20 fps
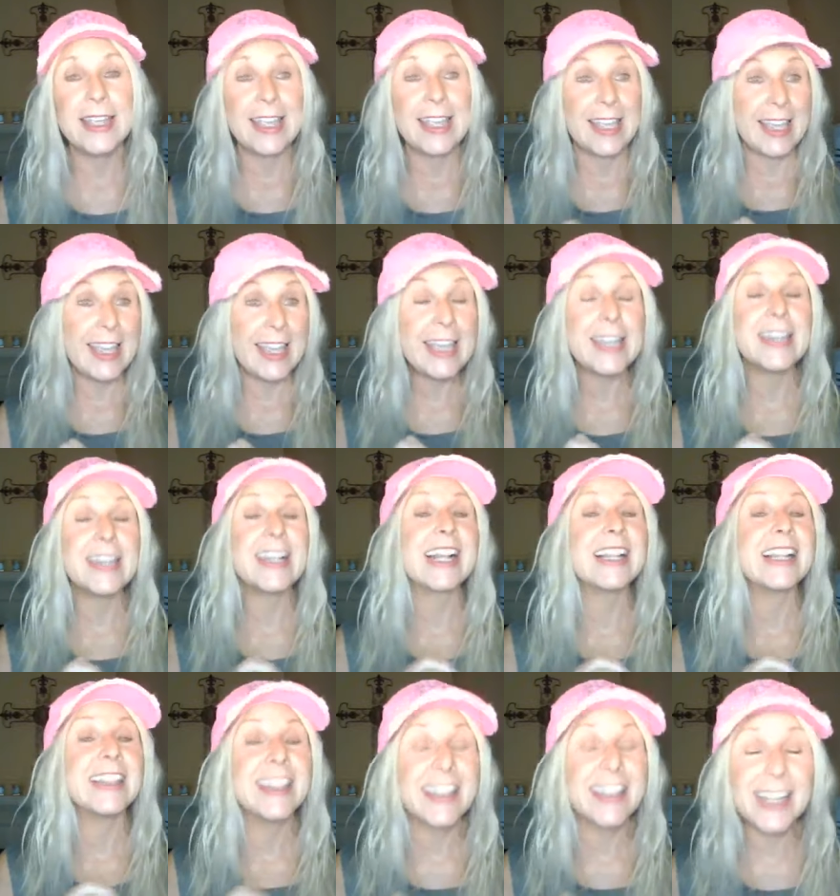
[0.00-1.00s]
it
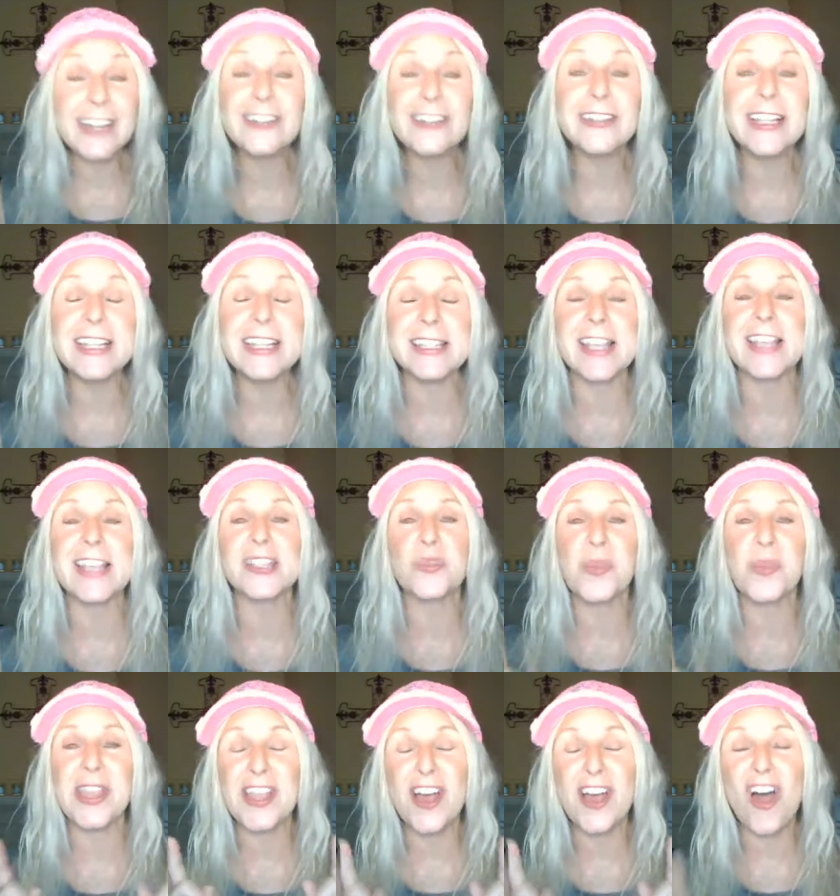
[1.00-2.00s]
clearly says
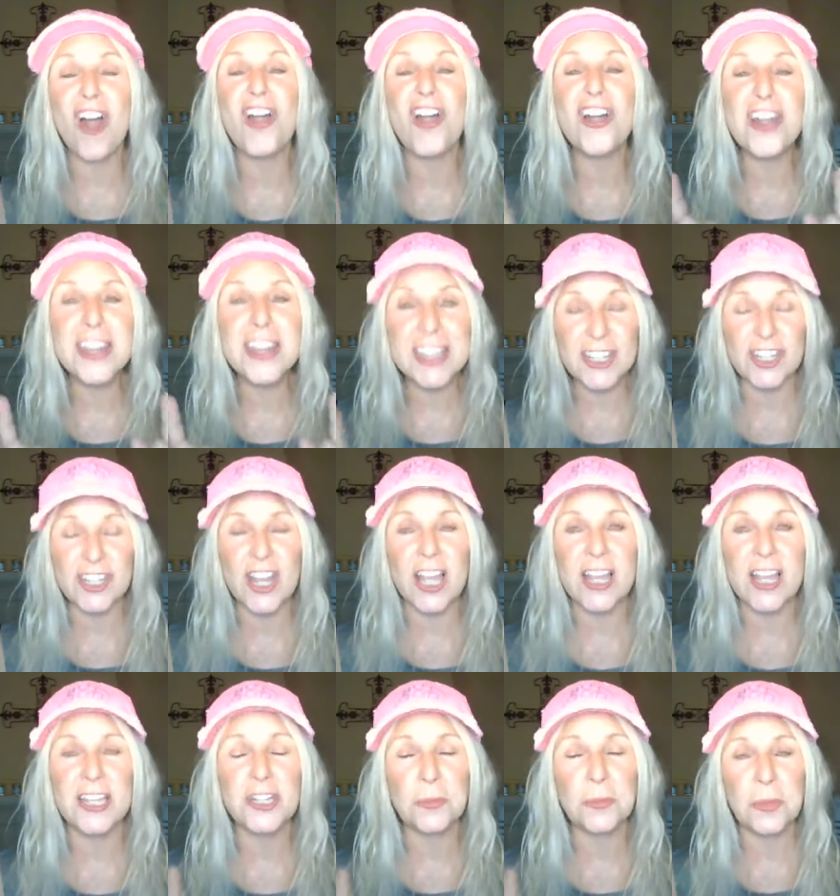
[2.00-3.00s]
we are to
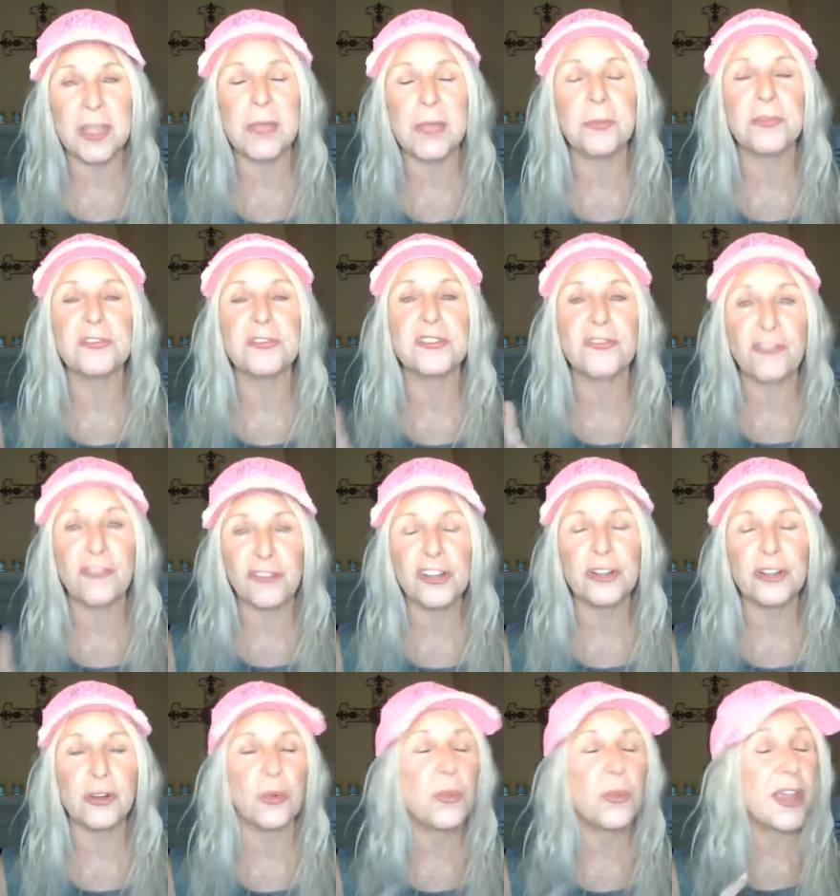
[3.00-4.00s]
judge people's
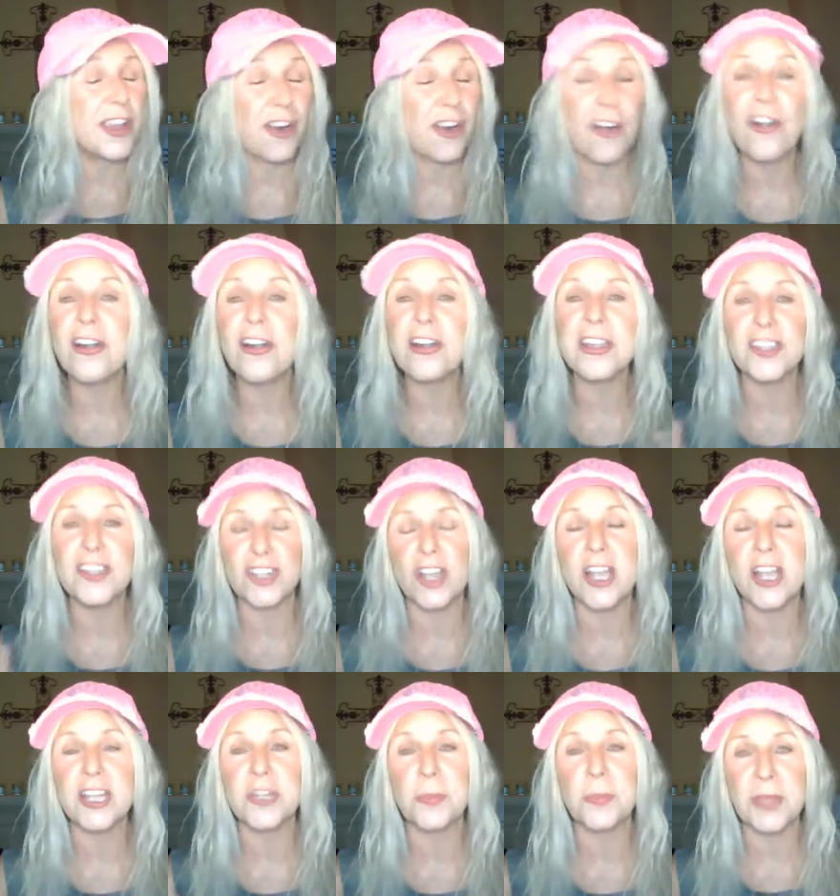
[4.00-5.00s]
fruit, we are to
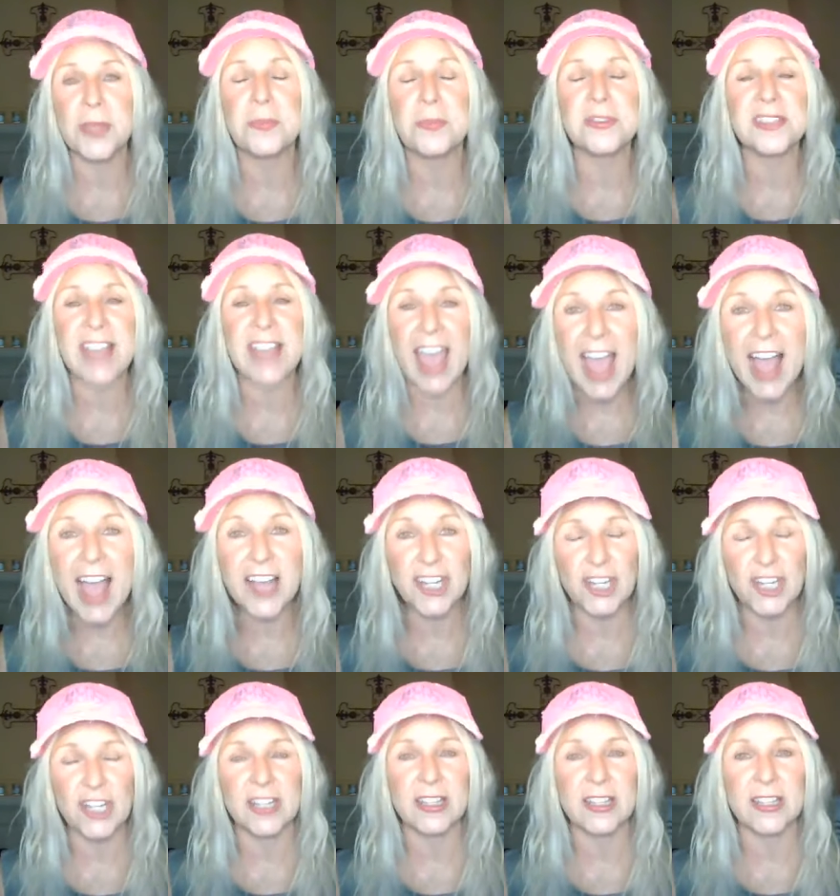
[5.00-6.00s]
judge people's
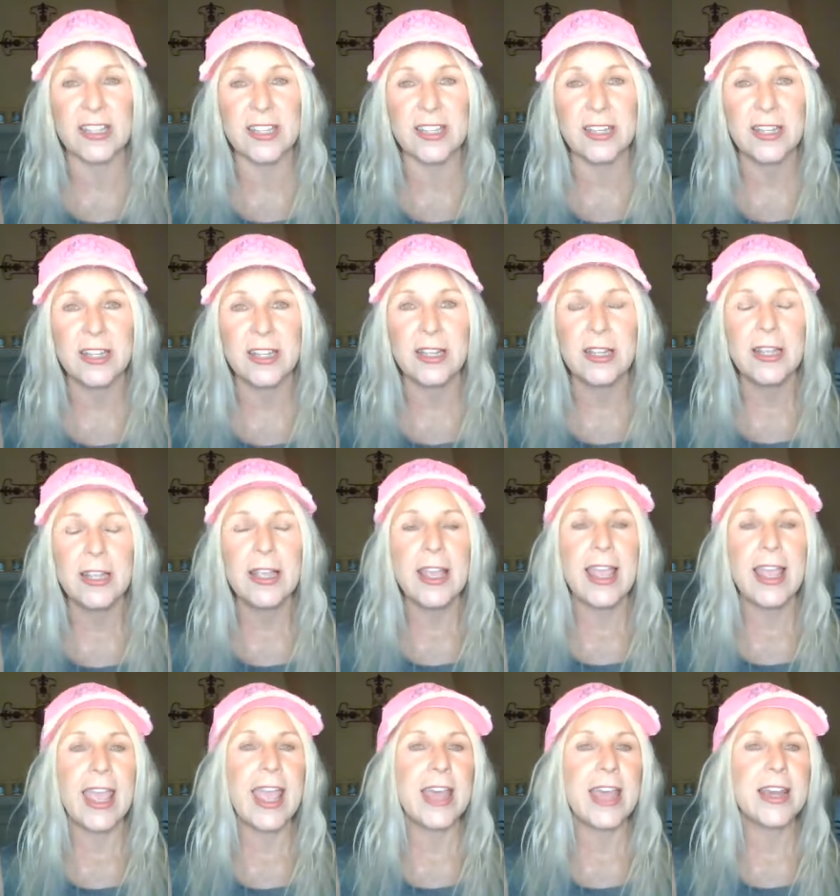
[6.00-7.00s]
actions.
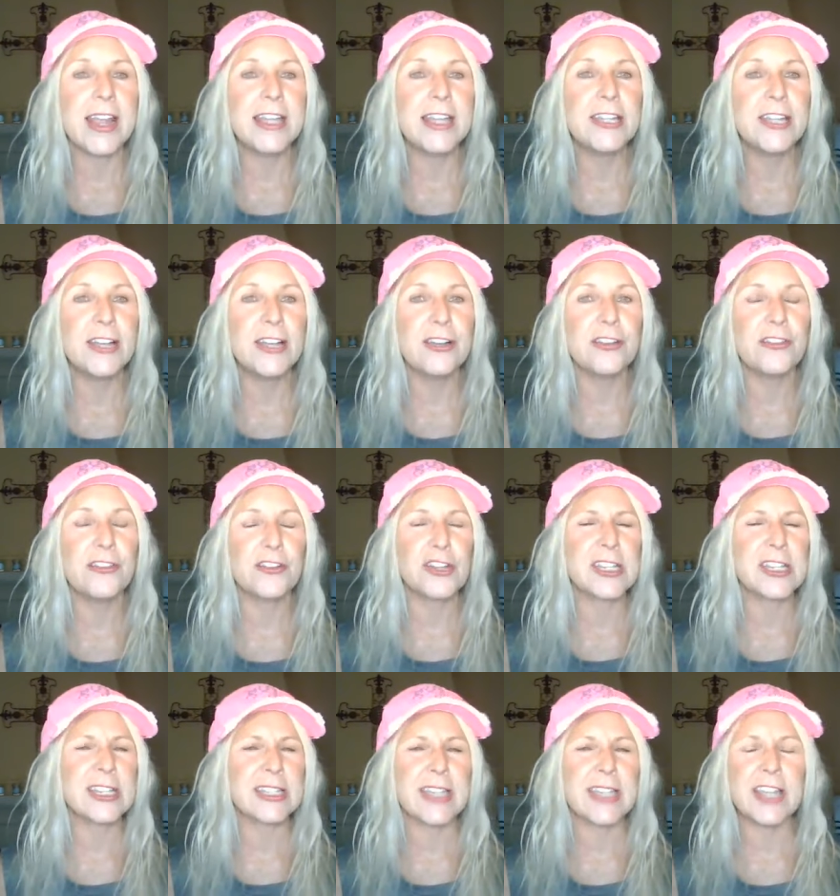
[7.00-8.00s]
And I know there's
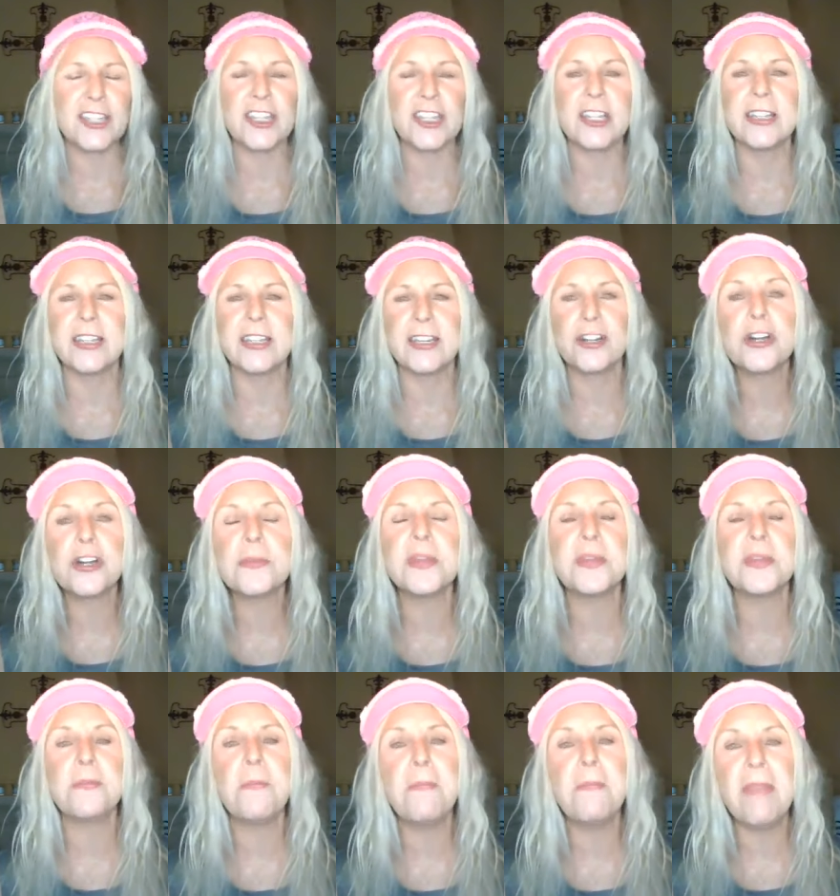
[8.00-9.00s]
such an
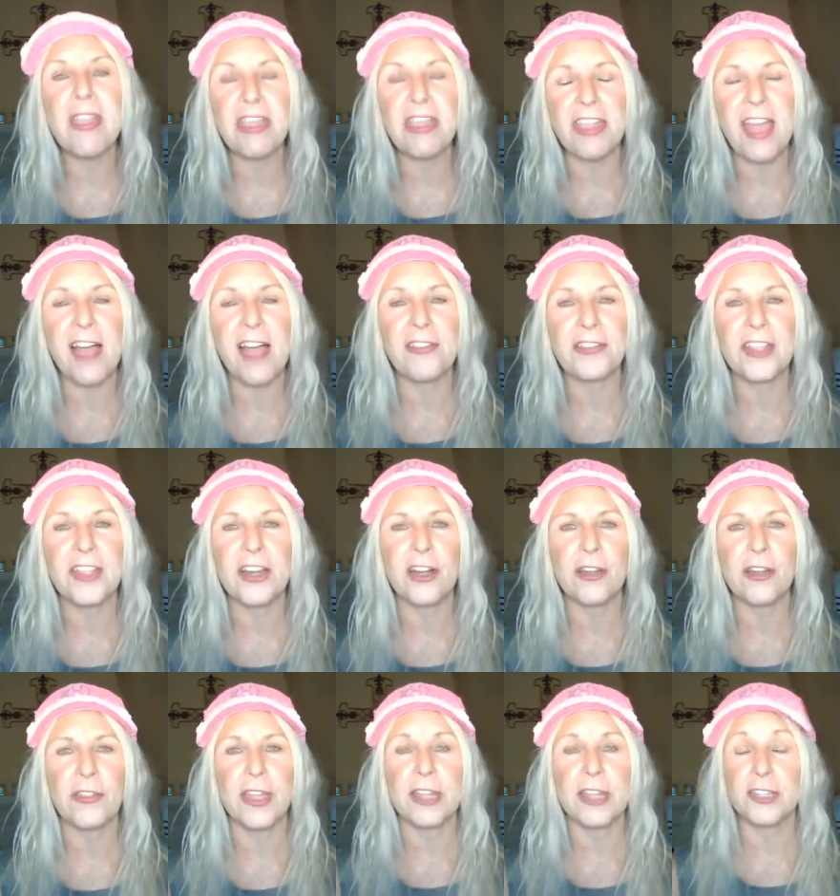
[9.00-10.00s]
urban myth out there
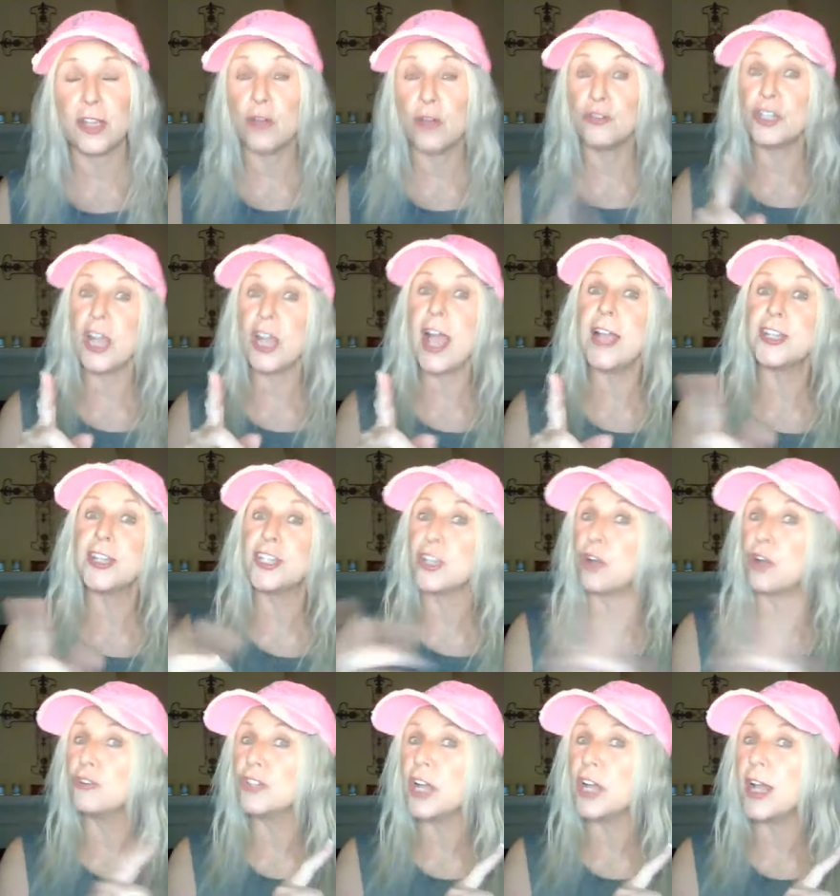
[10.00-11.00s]
that don't judge,
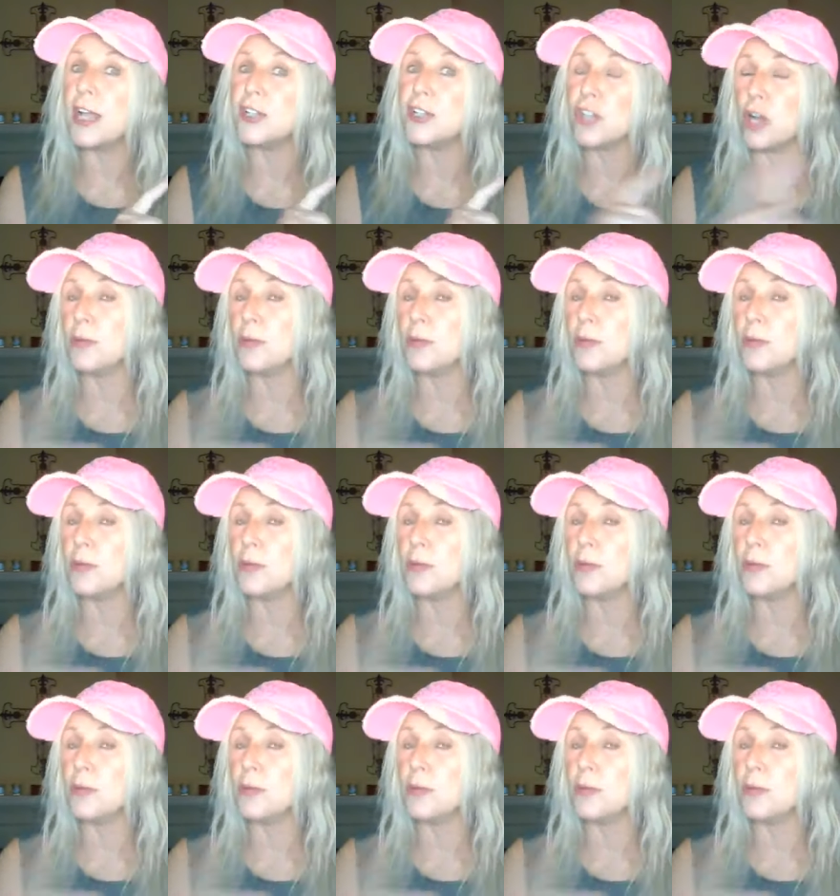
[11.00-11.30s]
don't judge. Oh